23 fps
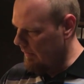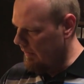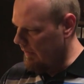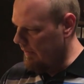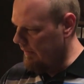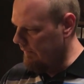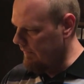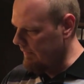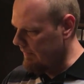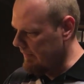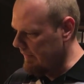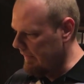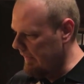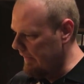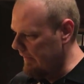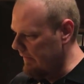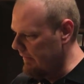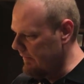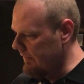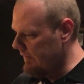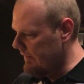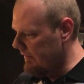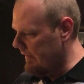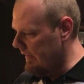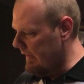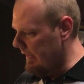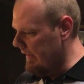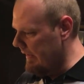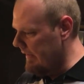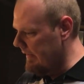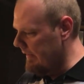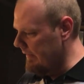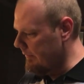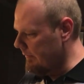of the sliders,
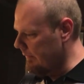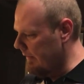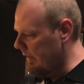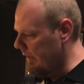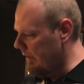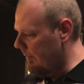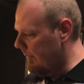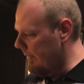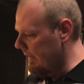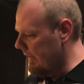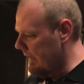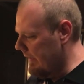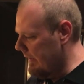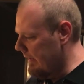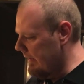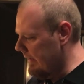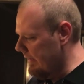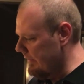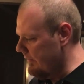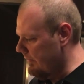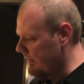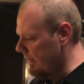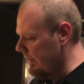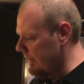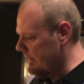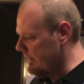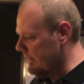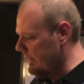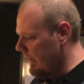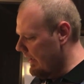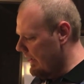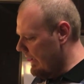and this will help it get a nice crust.